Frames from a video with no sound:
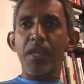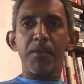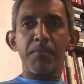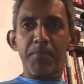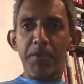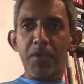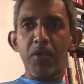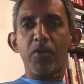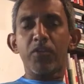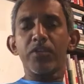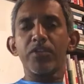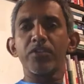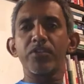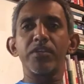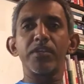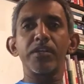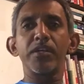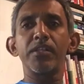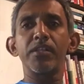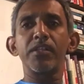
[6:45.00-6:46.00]
be
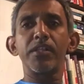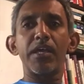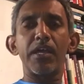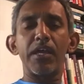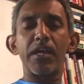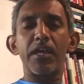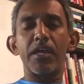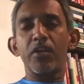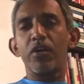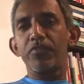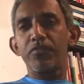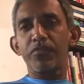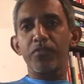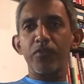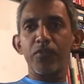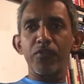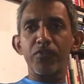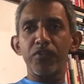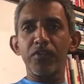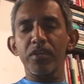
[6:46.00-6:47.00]
original, and of
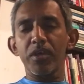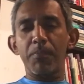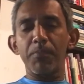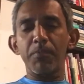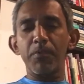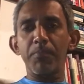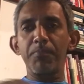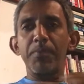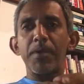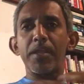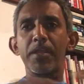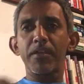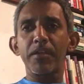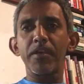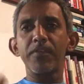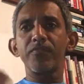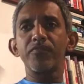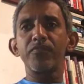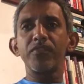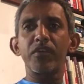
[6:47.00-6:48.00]
course in a couple of
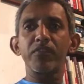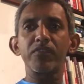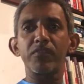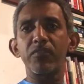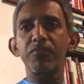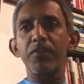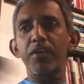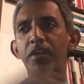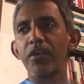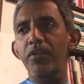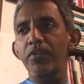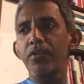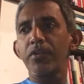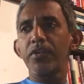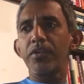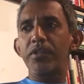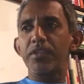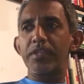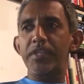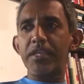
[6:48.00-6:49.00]
paragraphs justify your
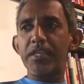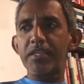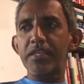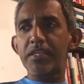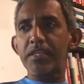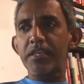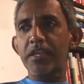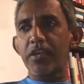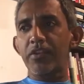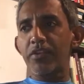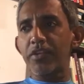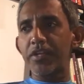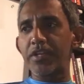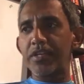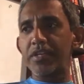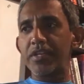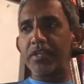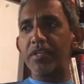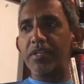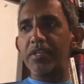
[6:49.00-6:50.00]
thinking and your
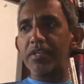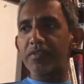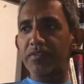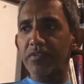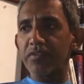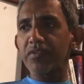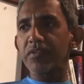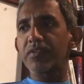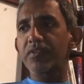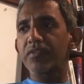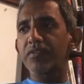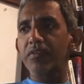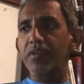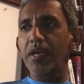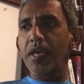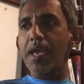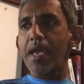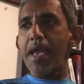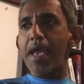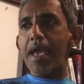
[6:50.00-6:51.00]
decisions.
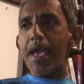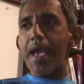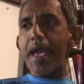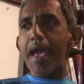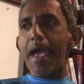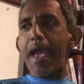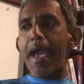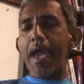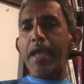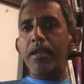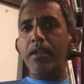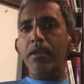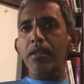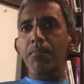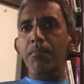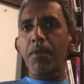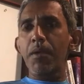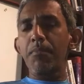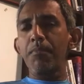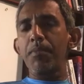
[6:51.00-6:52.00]
And
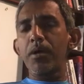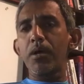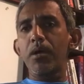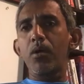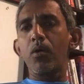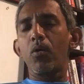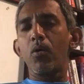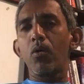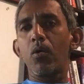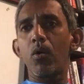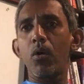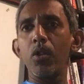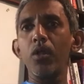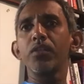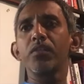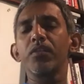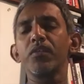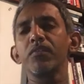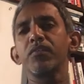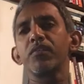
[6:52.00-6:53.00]
remember, all
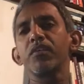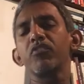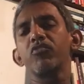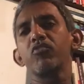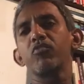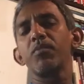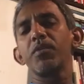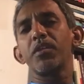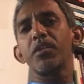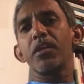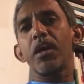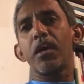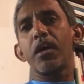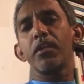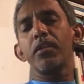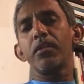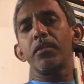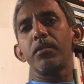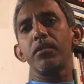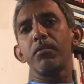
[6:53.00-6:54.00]
of this has to be
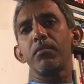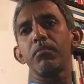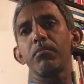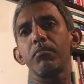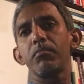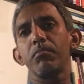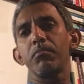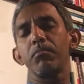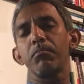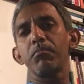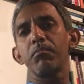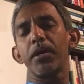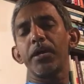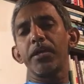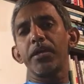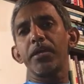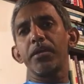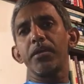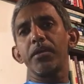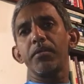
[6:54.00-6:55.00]
done
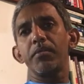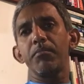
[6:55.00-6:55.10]
by